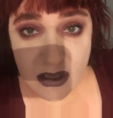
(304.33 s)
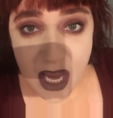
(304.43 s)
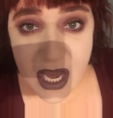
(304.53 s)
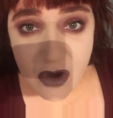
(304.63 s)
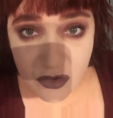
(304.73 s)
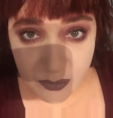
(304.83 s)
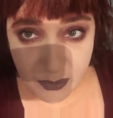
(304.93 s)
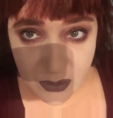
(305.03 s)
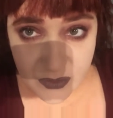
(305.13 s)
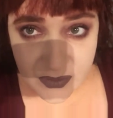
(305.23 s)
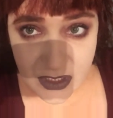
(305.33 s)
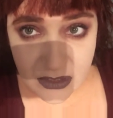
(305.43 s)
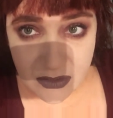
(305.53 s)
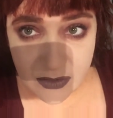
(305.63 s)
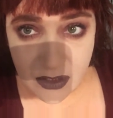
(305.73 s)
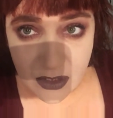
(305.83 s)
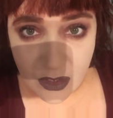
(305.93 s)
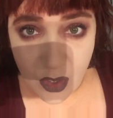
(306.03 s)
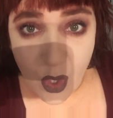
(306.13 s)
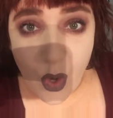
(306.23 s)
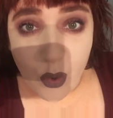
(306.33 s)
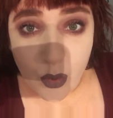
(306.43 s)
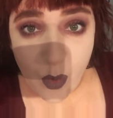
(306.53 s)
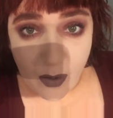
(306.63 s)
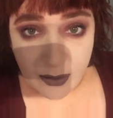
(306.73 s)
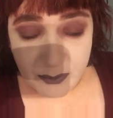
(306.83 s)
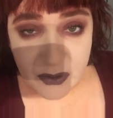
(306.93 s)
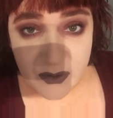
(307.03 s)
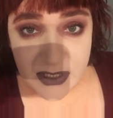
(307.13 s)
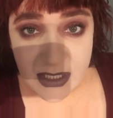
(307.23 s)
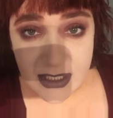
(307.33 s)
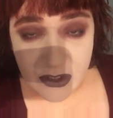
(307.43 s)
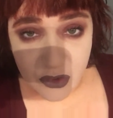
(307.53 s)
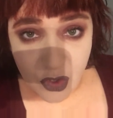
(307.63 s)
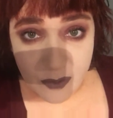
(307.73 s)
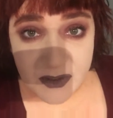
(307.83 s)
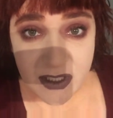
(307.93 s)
they are the persons who are abusing these terms.